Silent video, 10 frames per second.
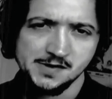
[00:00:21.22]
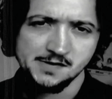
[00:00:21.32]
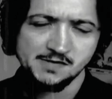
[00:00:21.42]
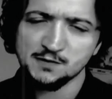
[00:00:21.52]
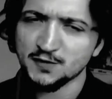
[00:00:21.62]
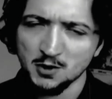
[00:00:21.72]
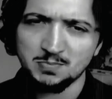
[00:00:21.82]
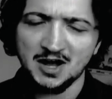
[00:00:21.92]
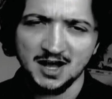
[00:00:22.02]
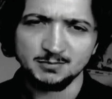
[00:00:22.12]
Vote for
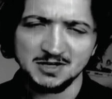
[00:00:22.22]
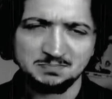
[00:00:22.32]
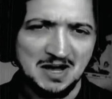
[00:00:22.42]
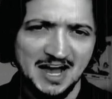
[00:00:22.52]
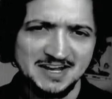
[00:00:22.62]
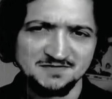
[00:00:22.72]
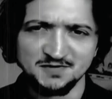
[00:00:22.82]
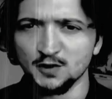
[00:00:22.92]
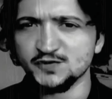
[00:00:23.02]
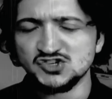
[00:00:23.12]
Obama, Biden,
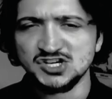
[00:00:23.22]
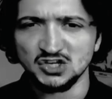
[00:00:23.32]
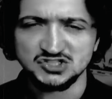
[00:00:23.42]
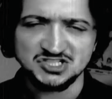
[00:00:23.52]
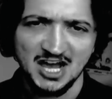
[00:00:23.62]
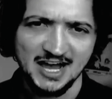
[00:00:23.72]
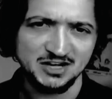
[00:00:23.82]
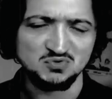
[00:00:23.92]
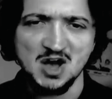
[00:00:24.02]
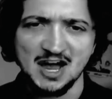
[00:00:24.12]
vote for Jill Stein
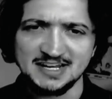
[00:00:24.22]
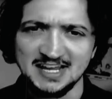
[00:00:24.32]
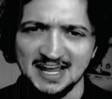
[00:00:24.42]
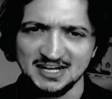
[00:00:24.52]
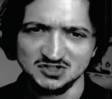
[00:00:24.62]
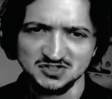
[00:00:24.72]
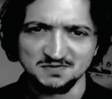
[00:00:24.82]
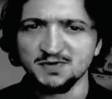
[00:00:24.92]
and Rocky Anderson.